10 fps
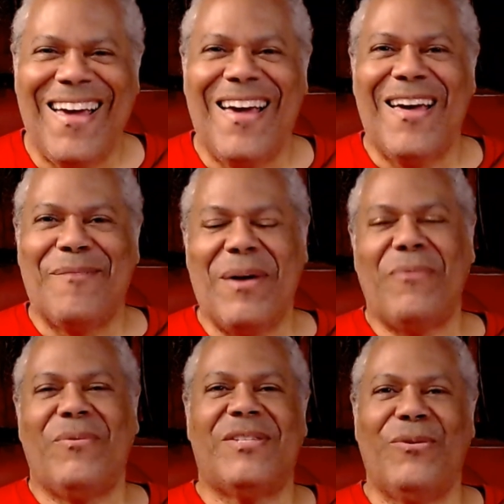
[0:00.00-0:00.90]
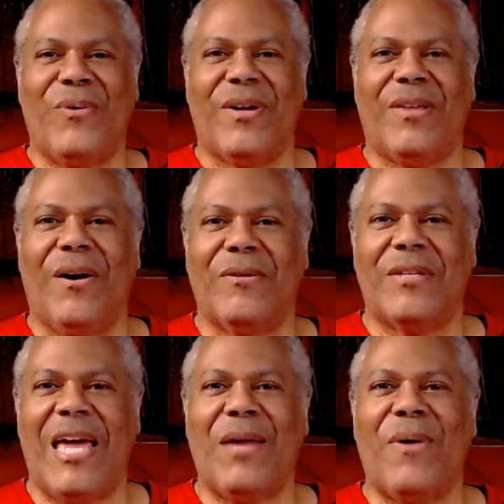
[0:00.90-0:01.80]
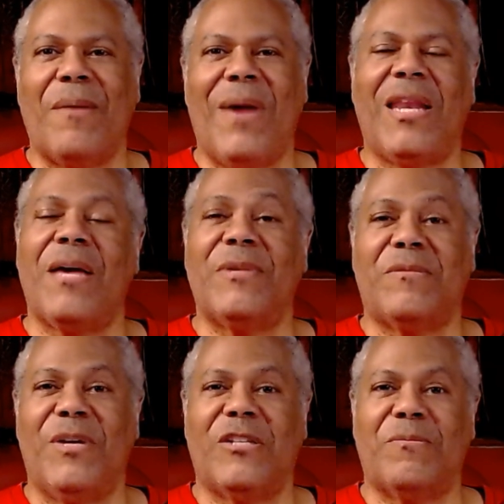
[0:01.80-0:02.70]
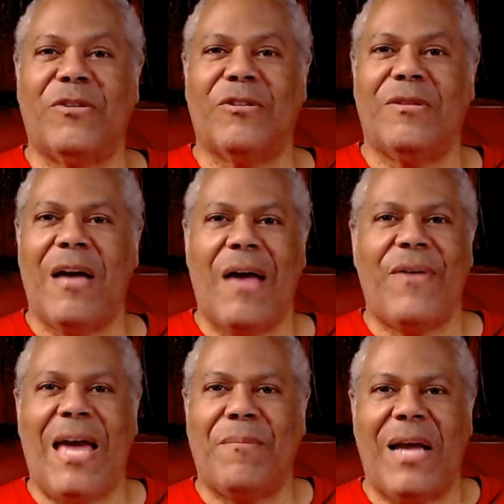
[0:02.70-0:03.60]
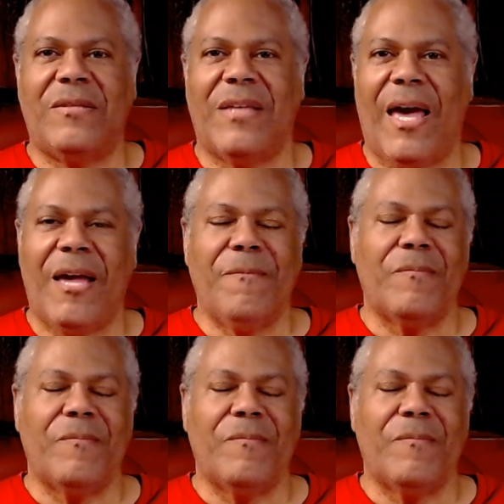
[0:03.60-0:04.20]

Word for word: But we'll see where it goes. Anyway, my name is Mitch Mitchell. I've had my say.